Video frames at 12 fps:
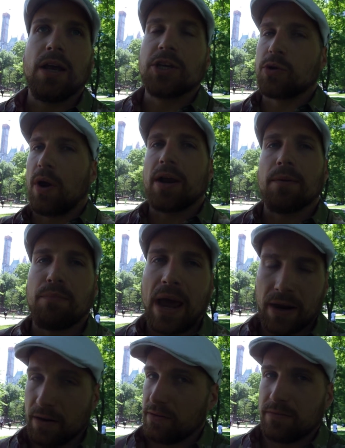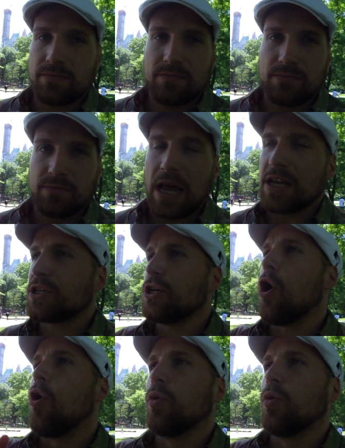is so I could bang her. That's the